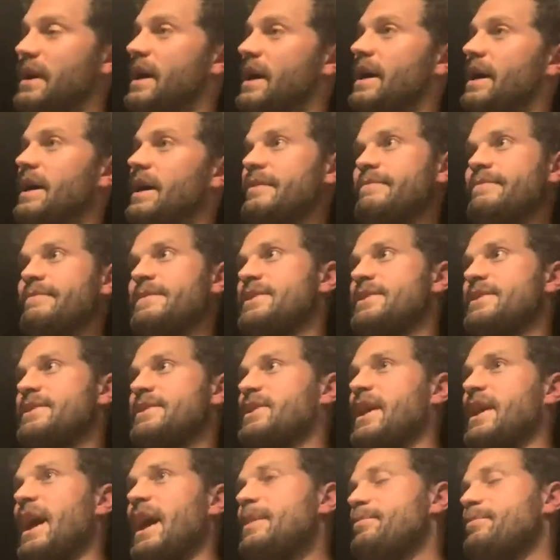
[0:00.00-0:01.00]
uh,
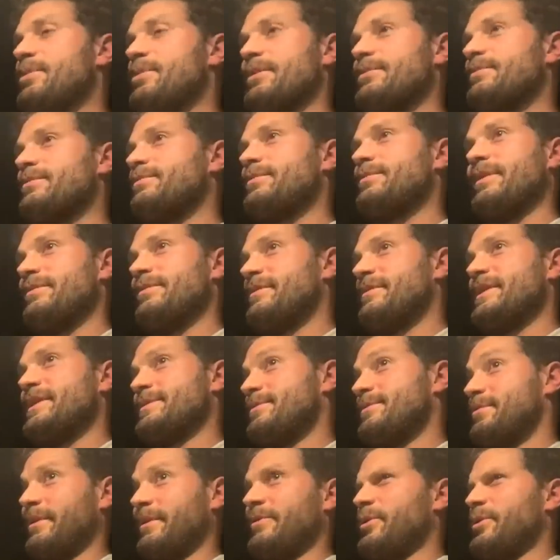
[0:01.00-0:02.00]
Skype or be-
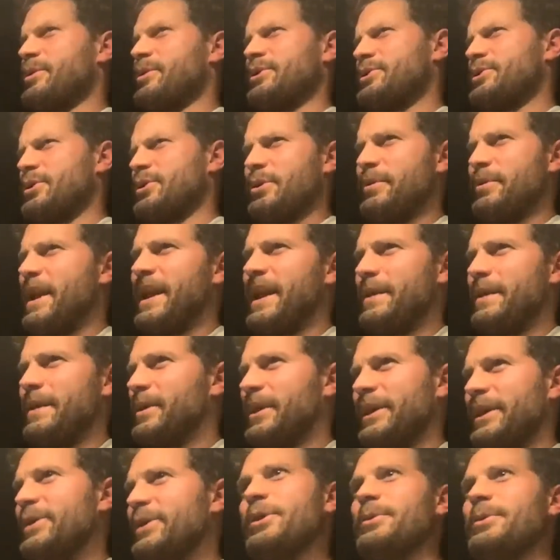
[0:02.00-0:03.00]
this before Zoom.
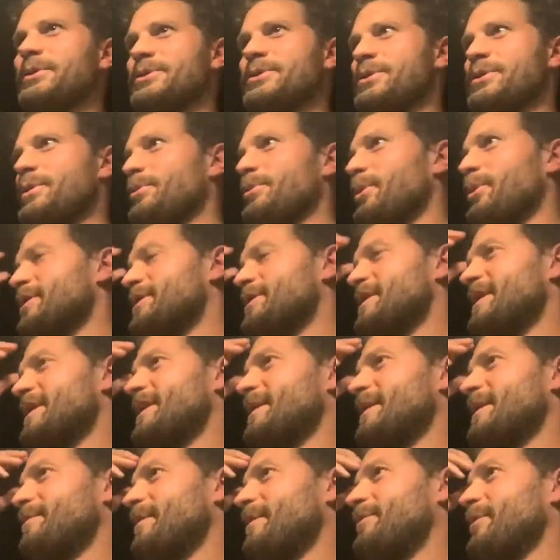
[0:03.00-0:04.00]
Anybody knew what Zoom was, I
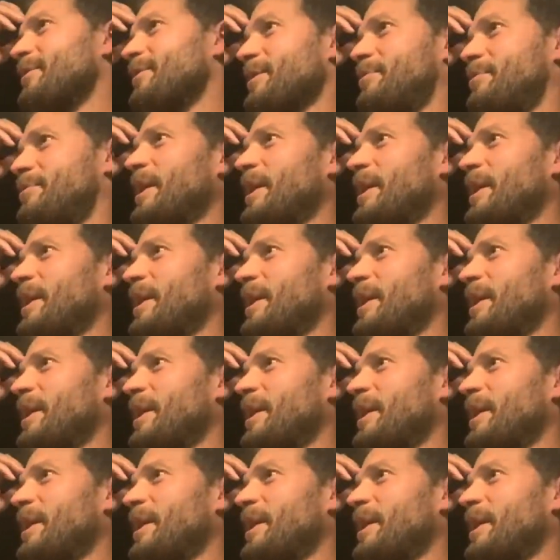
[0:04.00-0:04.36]
think, before the